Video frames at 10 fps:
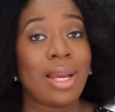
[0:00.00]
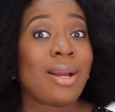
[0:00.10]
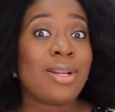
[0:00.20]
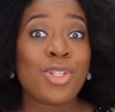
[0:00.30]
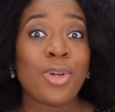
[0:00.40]
I
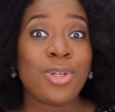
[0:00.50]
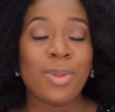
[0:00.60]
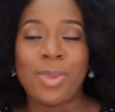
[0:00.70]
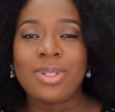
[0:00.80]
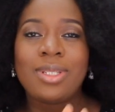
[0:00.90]
can't show
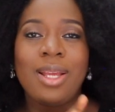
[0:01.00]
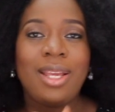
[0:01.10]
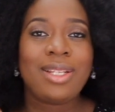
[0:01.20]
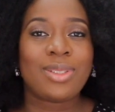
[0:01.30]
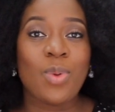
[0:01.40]
you, but
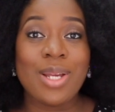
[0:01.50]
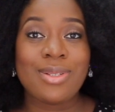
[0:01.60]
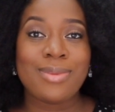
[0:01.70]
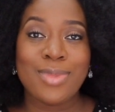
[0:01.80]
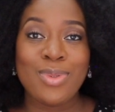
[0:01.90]
it's quite
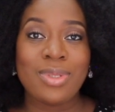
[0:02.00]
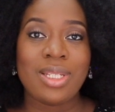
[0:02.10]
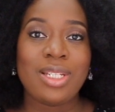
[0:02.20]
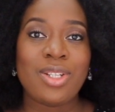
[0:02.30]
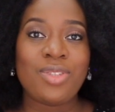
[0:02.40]

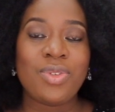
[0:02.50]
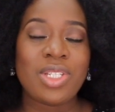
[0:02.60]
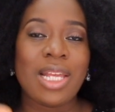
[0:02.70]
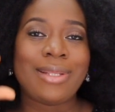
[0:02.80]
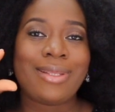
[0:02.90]
smooth. It just
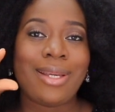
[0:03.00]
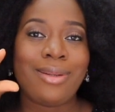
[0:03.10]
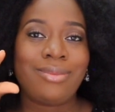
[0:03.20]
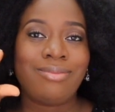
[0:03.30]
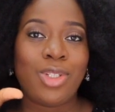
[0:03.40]
feels like
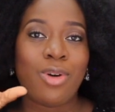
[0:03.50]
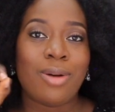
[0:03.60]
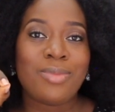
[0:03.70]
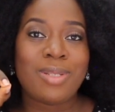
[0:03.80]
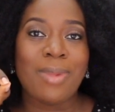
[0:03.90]
they
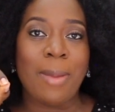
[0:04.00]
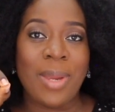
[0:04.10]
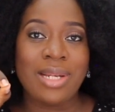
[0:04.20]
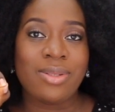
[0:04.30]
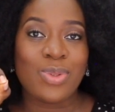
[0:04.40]
gummed my
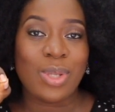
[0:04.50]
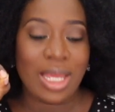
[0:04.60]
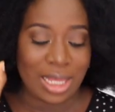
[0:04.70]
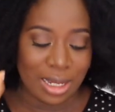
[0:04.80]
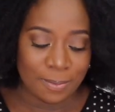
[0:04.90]
belly
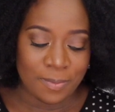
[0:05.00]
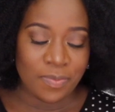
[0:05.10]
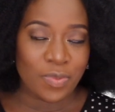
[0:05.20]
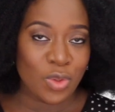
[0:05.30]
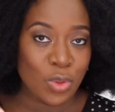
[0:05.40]
together.
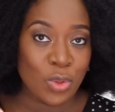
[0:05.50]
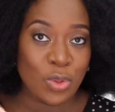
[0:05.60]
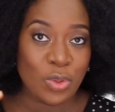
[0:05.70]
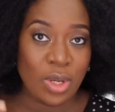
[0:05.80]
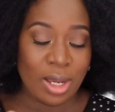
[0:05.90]

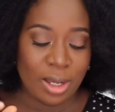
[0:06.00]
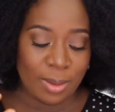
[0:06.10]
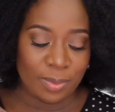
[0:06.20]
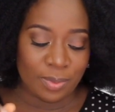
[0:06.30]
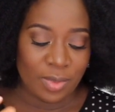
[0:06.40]
No,
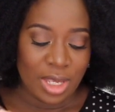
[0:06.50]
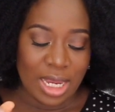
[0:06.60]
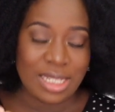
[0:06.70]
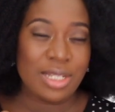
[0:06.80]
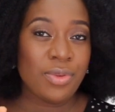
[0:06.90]

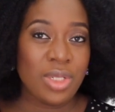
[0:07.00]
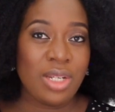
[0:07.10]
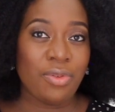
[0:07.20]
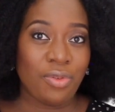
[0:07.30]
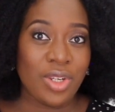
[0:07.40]
I didn't
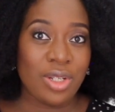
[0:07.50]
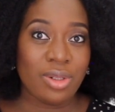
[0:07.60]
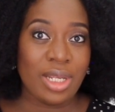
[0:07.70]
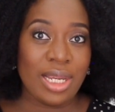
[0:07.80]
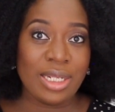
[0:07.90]
really
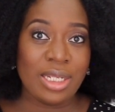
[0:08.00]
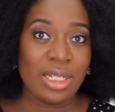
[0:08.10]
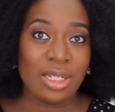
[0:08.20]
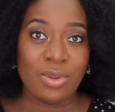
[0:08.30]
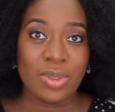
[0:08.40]
feel
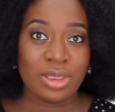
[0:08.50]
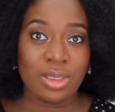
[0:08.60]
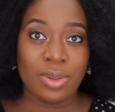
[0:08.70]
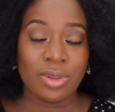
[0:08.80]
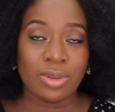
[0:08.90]
any, what's
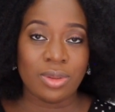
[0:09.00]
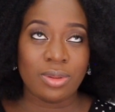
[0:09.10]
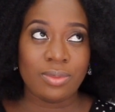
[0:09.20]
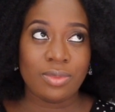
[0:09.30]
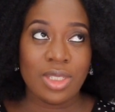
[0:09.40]
it called,
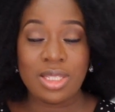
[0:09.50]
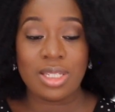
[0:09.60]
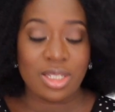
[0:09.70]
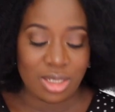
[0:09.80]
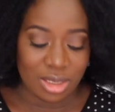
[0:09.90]

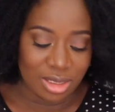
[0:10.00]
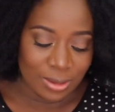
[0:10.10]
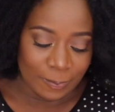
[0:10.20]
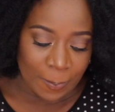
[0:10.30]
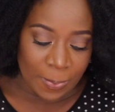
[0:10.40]
stitches.